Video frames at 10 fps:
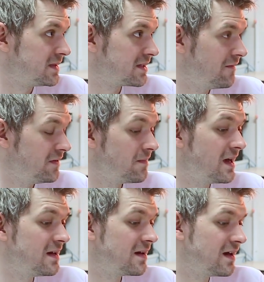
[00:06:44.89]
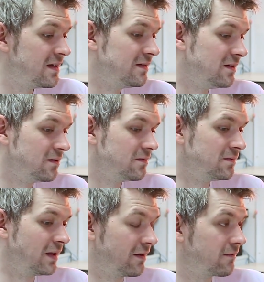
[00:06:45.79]
So if you made an island that
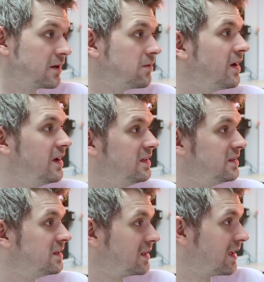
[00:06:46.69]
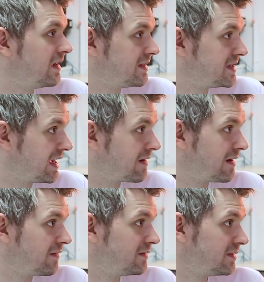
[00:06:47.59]
like required the glider to get
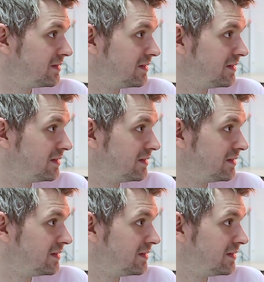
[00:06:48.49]
around,